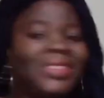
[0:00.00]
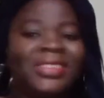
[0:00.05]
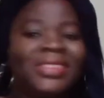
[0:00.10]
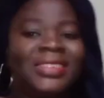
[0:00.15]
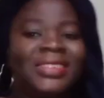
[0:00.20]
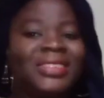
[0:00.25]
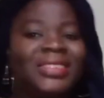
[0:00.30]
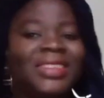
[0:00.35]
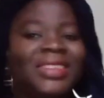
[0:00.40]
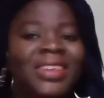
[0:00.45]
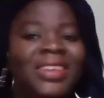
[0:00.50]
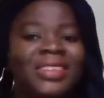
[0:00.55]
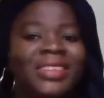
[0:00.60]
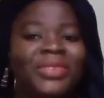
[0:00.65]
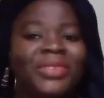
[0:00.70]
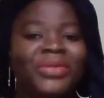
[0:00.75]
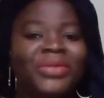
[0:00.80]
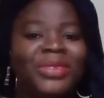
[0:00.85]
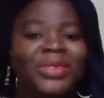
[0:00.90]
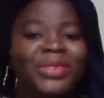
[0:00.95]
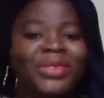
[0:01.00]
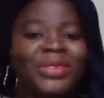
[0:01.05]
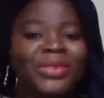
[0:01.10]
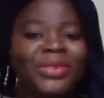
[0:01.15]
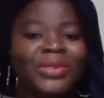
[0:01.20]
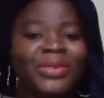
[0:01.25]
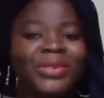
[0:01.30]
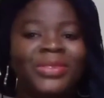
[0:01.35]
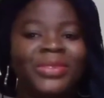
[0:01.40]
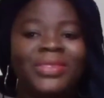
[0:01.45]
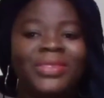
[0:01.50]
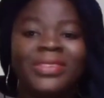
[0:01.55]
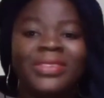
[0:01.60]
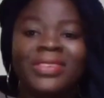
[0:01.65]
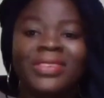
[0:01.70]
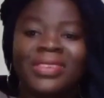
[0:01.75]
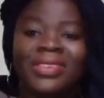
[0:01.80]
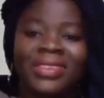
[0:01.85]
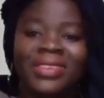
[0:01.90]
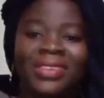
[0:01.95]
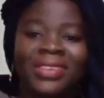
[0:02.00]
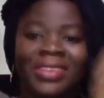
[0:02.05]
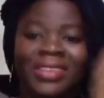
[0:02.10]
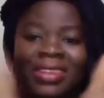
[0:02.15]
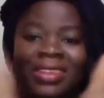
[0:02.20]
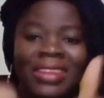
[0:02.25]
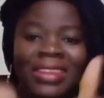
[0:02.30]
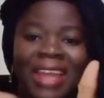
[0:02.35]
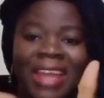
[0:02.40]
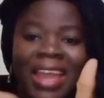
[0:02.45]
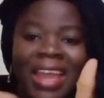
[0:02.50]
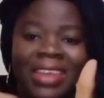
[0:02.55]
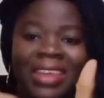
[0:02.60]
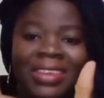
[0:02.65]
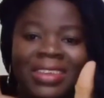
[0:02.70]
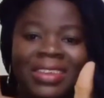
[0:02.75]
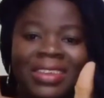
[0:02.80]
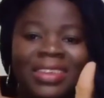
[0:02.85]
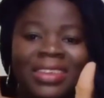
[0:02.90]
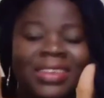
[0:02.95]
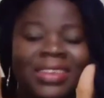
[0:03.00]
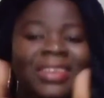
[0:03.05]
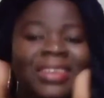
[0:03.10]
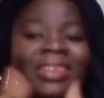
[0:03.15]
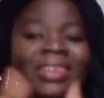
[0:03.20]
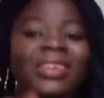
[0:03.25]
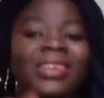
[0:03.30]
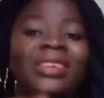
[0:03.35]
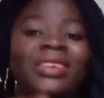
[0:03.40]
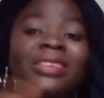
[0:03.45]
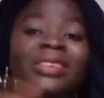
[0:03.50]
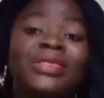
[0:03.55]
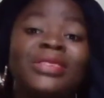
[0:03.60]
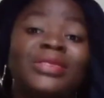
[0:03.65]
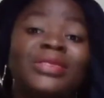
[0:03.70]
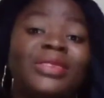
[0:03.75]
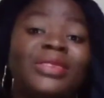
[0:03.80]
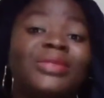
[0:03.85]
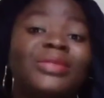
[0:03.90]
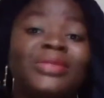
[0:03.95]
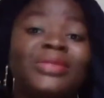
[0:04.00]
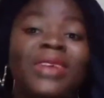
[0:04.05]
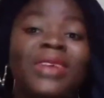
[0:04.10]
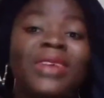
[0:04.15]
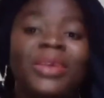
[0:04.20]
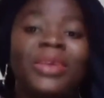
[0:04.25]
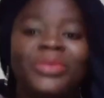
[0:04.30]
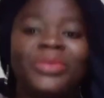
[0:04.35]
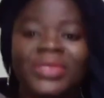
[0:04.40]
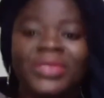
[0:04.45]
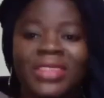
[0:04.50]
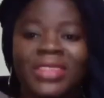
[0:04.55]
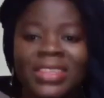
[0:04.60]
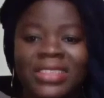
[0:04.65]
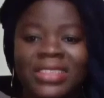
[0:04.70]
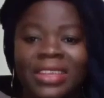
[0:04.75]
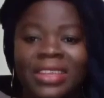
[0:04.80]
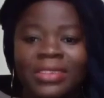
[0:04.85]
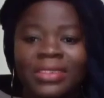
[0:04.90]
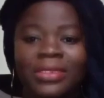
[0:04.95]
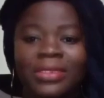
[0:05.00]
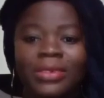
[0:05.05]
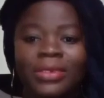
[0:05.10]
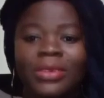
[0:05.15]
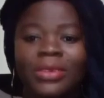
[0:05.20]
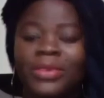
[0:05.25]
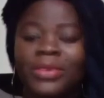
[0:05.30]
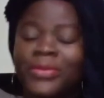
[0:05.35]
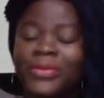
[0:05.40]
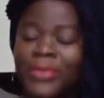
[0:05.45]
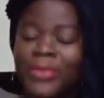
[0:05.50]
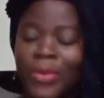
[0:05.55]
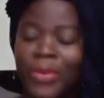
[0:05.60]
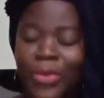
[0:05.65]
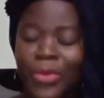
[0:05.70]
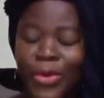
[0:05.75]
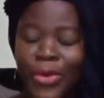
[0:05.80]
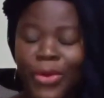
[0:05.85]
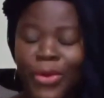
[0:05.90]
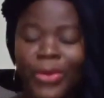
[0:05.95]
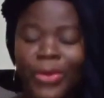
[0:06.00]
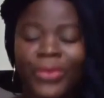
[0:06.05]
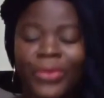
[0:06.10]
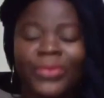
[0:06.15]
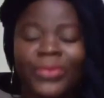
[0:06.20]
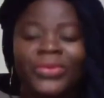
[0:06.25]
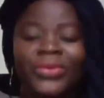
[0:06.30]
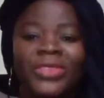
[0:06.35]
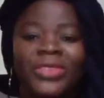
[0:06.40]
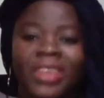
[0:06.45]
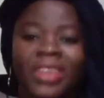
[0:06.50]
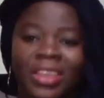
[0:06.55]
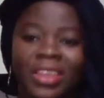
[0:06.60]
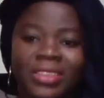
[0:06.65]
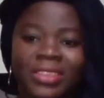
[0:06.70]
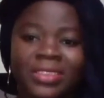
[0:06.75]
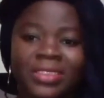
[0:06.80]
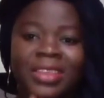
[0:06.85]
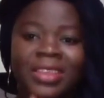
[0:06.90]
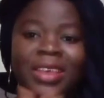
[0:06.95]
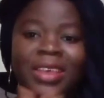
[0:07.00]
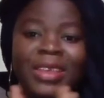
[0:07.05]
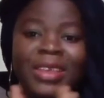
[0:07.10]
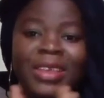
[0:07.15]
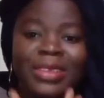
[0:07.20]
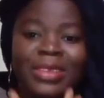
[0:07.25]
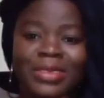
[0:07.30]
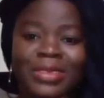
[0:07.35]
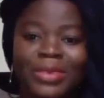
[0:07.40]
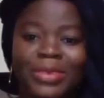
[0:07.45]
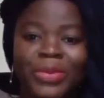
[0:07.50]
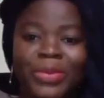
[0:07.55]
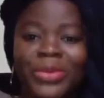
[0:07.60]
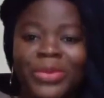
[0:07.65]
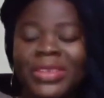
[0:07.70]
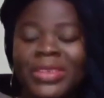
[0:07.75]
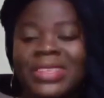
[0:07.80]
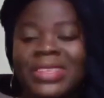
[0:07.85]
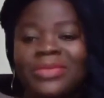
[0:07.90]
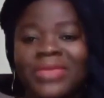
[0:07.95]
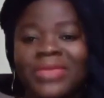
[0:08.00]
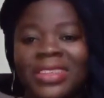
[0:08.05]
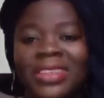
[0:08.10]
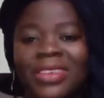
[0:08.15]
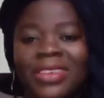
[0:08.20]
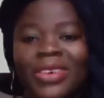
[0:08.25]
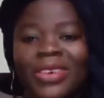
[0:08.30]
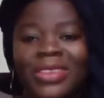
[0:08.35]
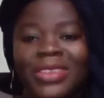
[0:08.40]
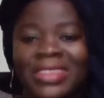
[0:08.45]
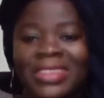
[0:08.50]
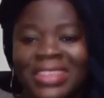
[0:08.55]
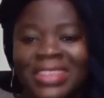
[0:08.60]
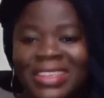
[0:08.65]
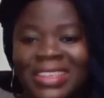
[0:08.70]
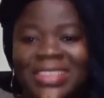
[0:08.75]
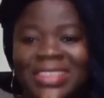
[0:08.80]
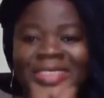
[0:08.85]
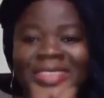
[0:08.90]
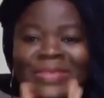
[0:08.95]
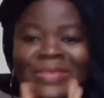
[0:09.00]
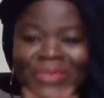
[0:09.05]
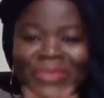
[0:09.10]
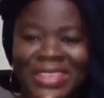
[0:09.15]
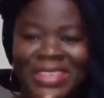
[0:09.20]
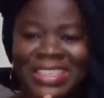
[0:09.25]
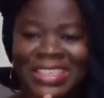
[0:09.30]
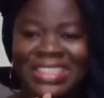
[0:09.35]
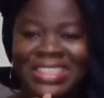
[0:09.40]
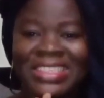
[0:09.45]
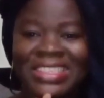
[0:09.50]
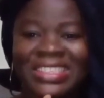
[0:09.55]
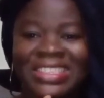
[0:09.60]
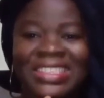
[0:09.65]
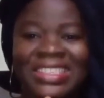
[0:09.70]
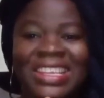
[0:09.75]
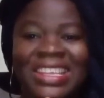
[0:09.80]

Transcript: Share the video. Like, subscribe to the channel for more. Yes, support me on this mission.